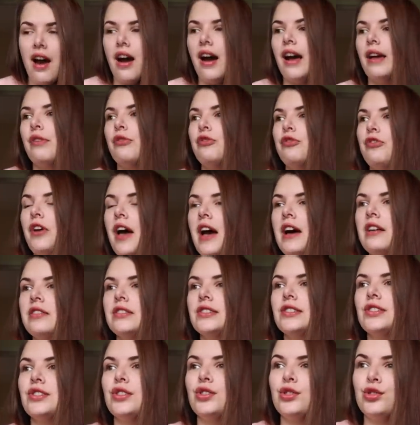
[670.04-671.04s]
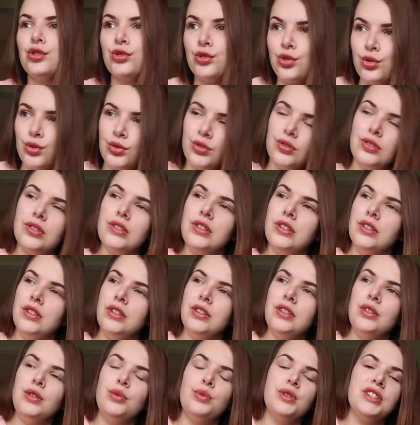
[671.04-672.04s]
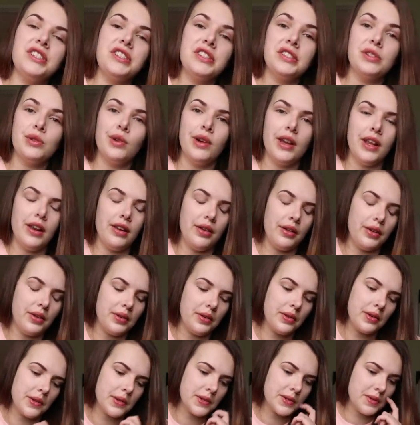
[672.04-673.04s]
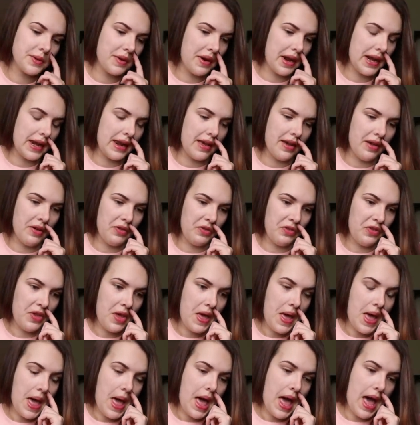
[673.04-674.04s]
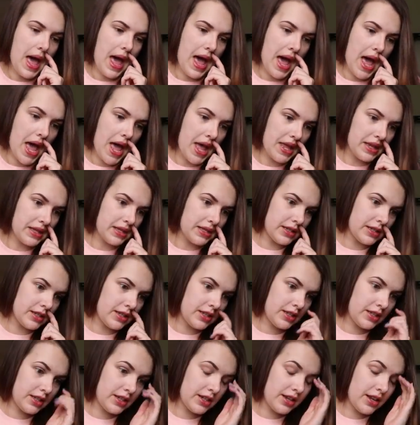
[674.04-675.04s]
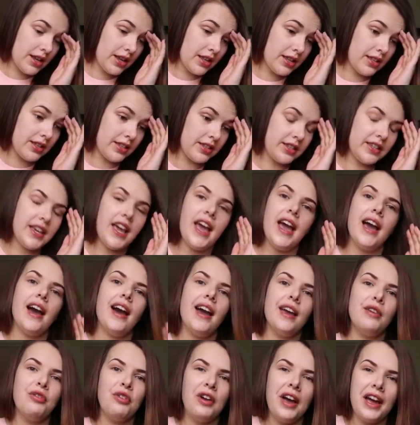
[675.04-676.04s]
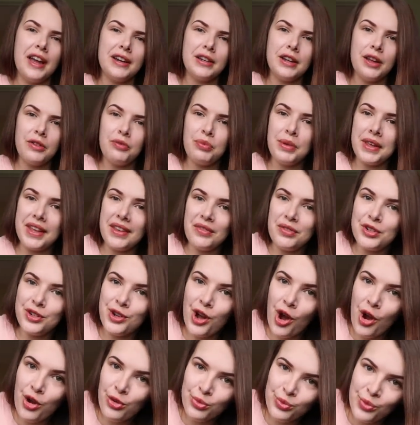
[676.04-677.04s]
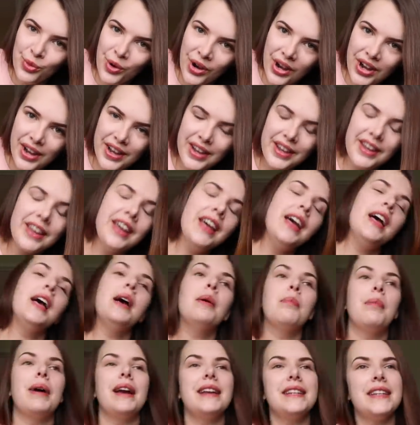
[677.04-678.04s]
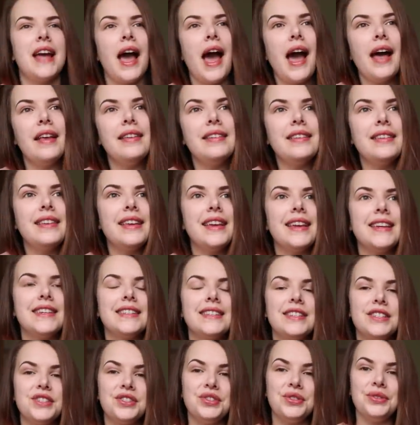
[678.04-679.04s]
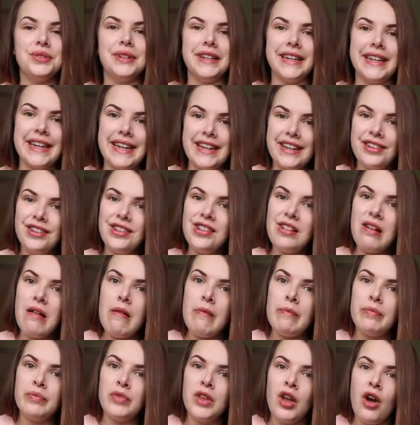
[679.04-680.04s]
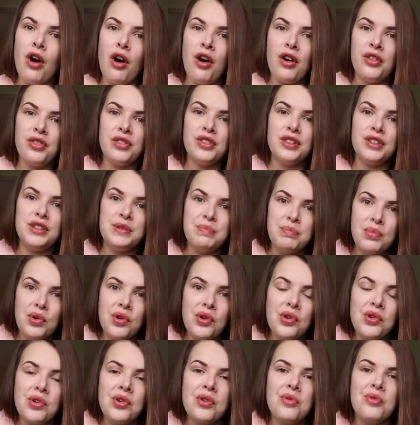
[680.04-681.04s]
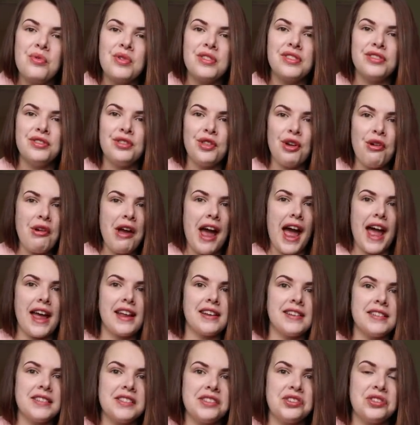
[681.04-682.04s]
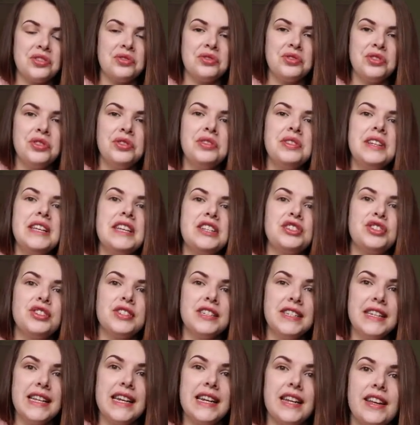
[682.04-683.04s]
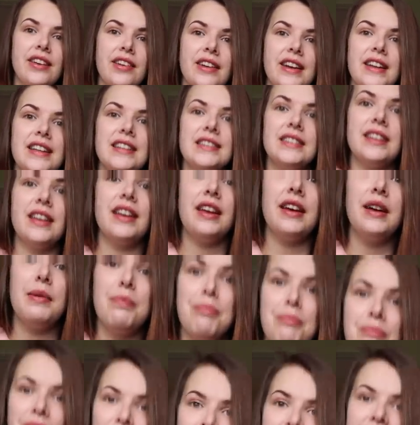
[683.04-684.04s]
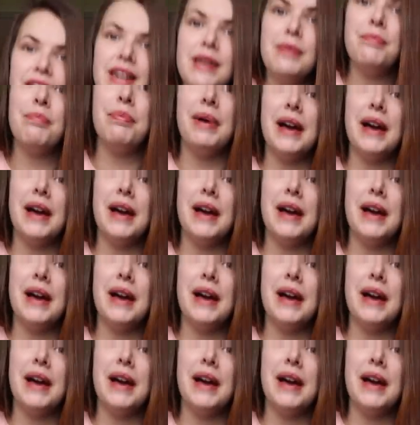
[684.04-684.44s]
I found a school, which is quite local to where I live. And yeah, I've been given homework. My task is to kneel on this ball with no hands, so two knees just kneeling on it. It's like a really